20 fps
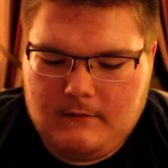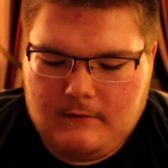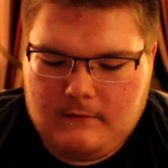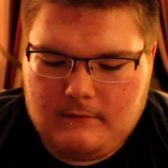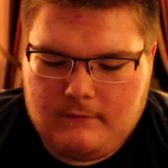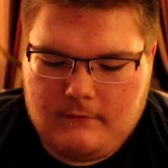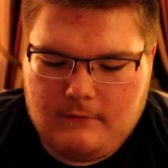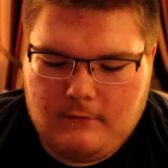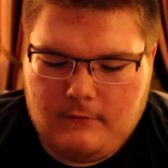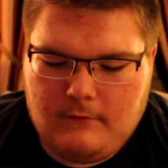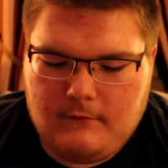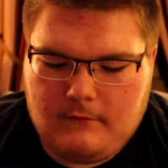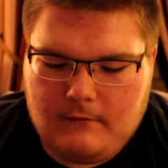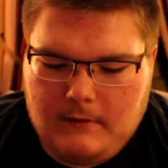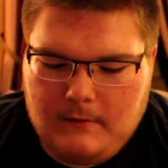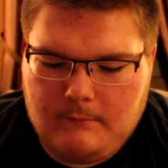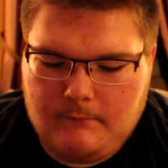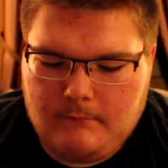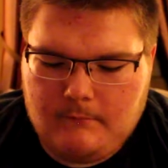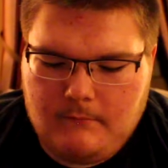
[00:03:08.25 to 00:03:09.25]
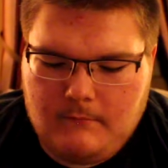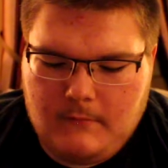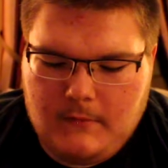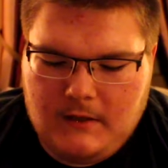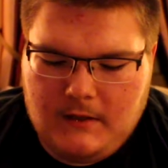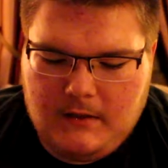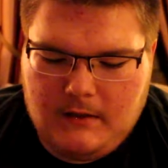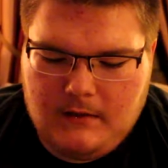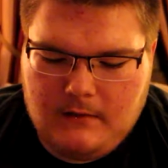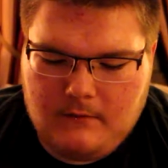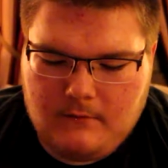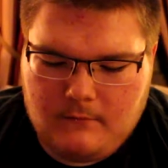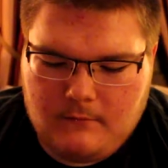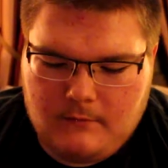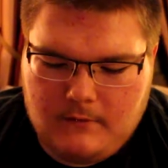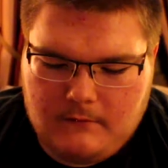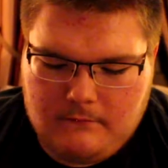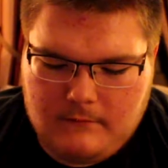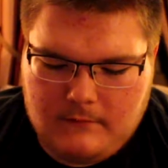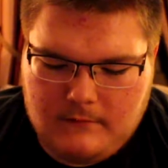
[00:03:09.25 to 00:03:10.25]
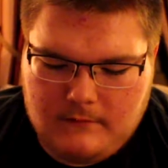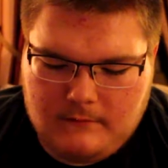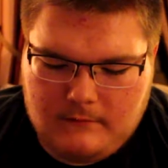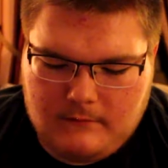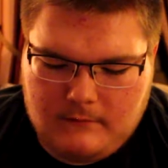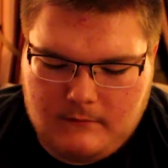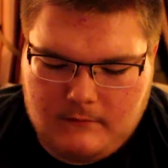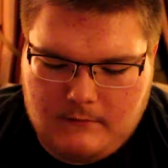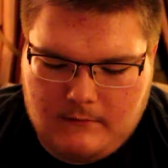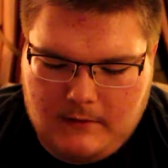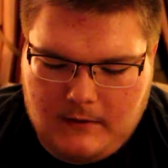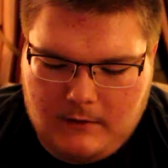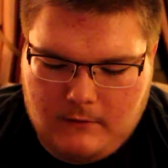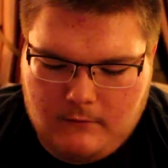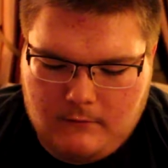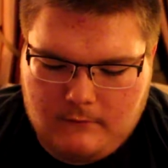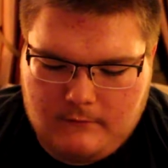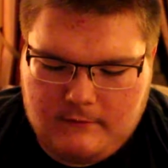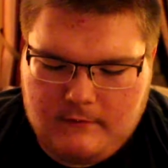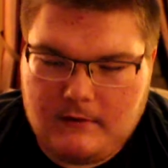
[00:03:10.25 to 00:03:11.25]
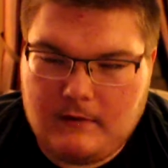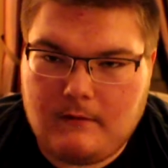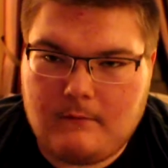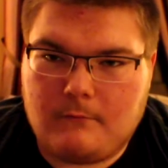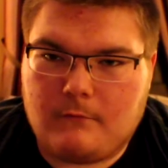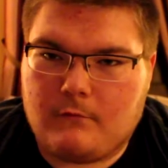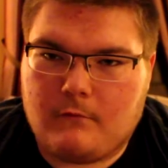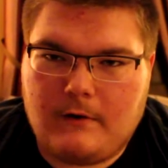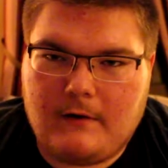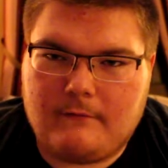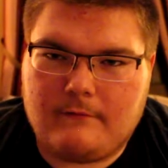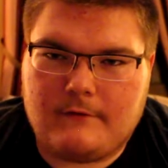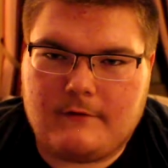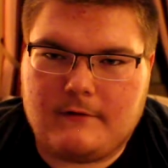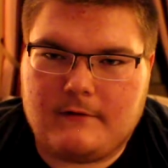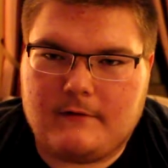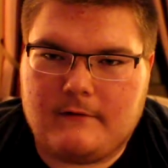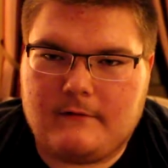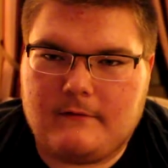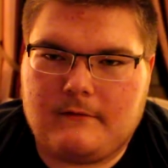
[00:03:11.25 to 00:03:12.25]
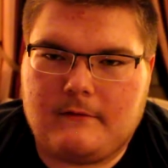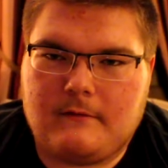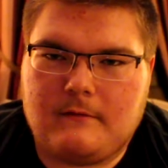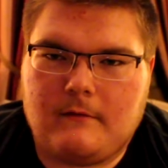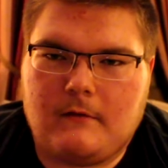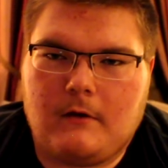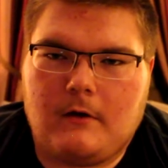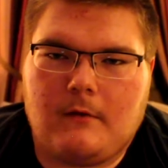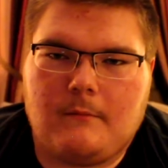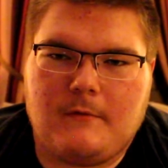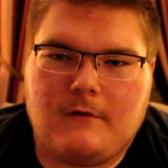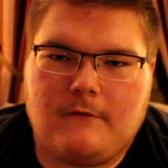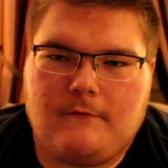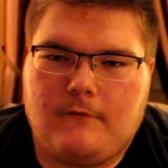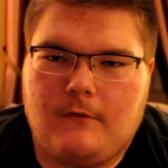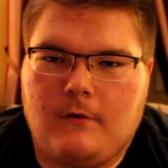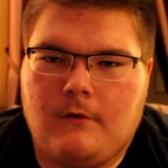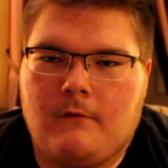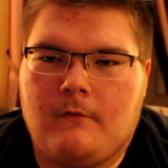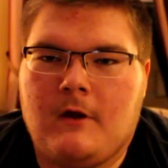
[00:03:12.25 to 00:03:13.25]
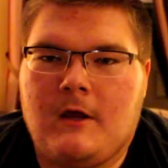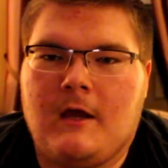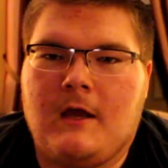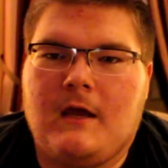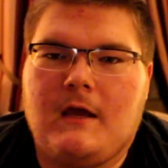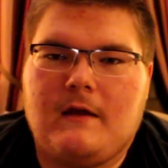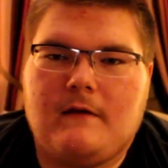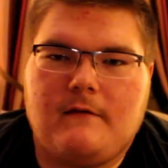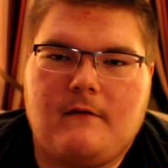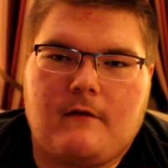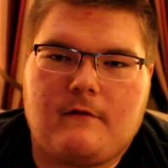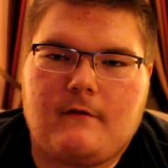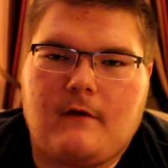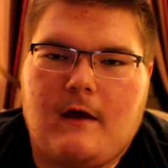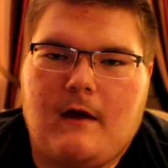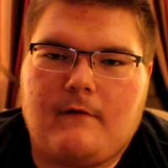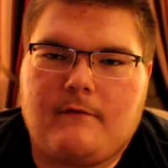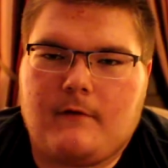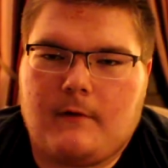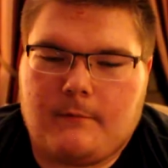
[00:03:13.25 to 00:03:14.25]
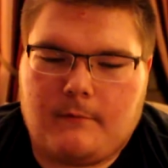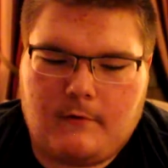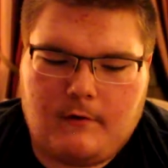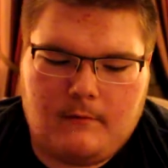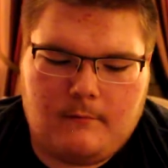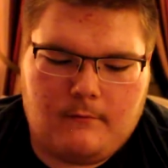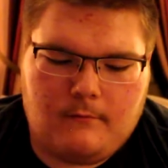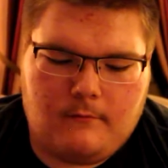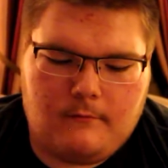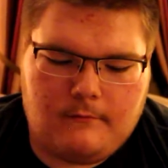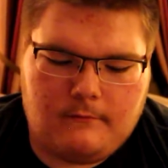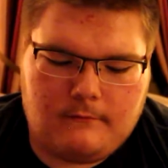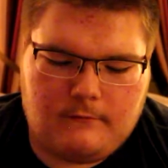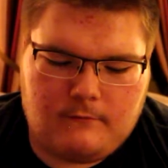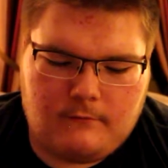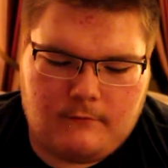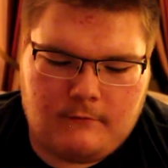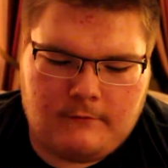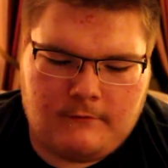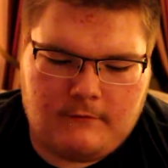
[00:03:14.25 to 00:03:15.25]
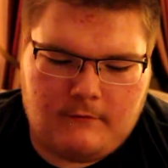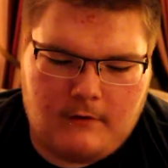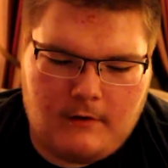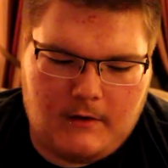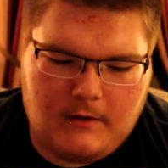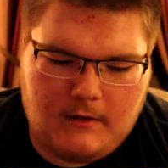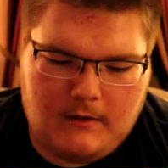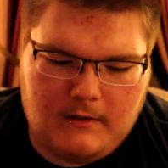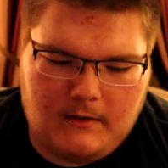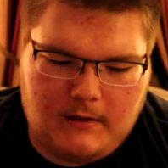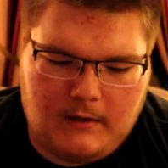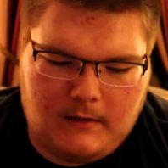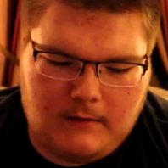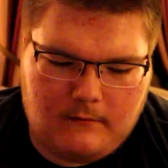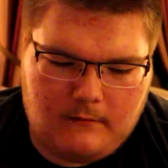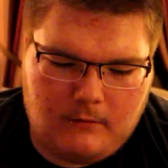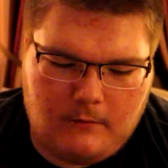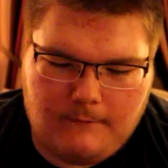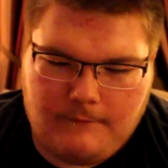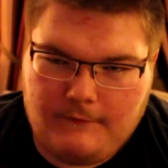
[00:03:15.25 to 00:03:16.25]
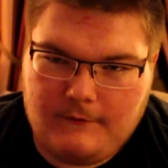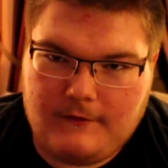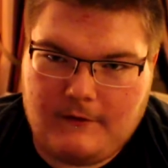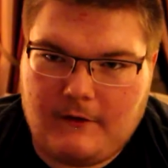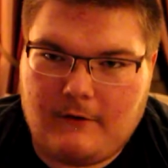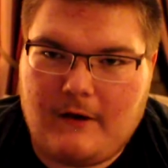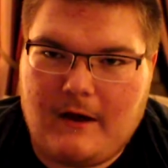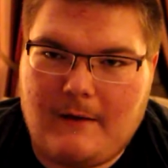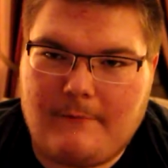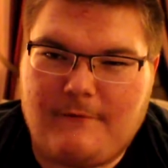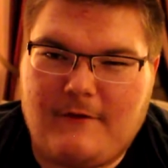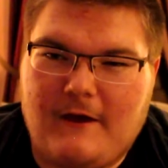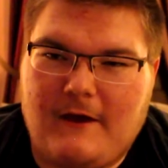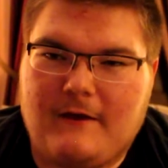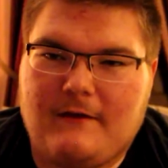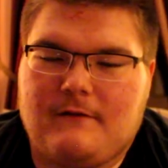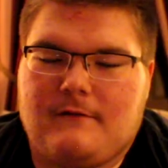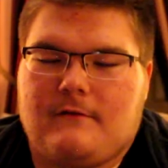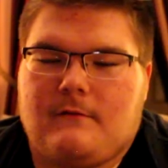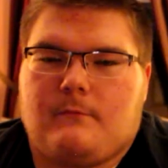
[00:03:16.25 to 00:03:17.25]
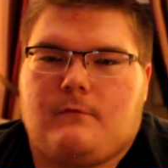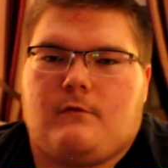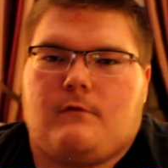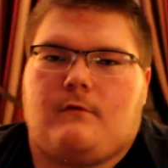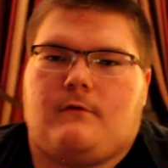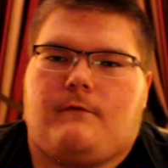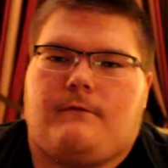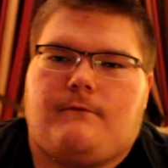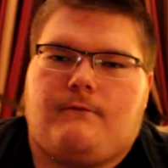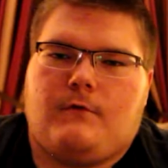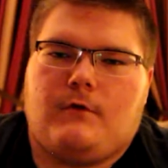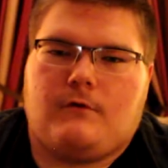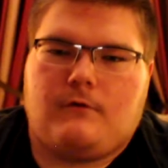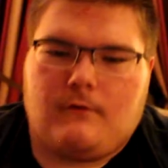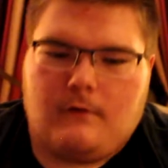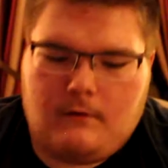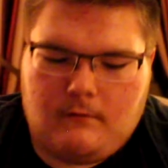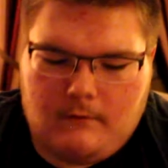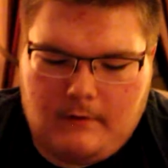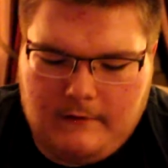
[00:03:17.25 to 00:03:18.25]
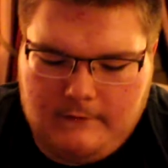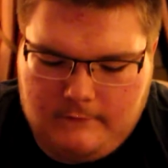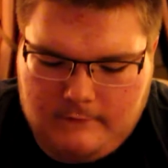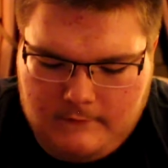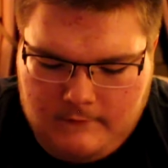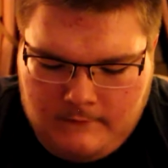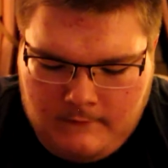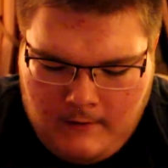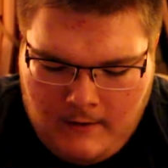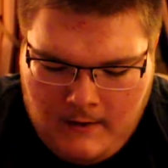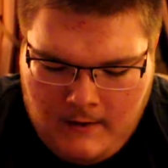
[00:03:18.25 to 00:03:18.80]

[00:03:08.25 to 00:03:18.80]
Still use a mini, or whatever it is, the Nano SIM, or whatever it is, in the phone. It does not have an upgradable storage slot yet. Hopefully they'll have that in some sort of future iteration.